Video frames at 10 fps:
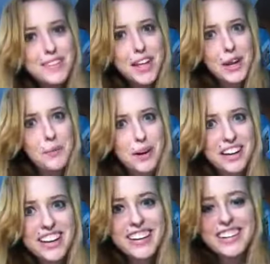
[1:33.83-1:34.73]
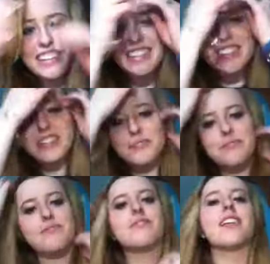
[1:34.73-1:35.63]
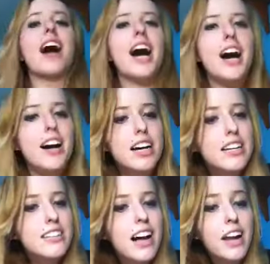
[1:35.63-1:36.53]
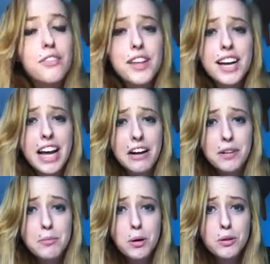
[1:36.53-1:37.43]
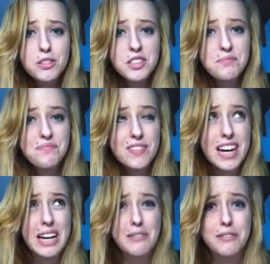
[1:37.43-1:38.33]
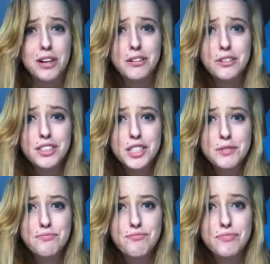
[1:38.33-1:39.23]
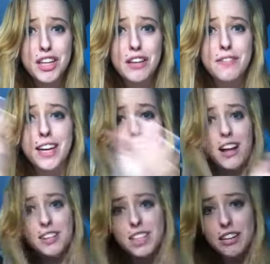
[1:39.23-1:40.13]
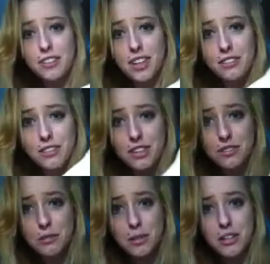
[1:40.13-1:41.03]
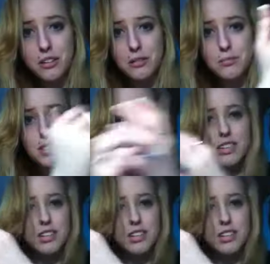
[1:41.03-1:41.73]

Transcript: Anyway. I don't think I have any moles. I have freckles, if that counts. I have a lot of freckles on my arms.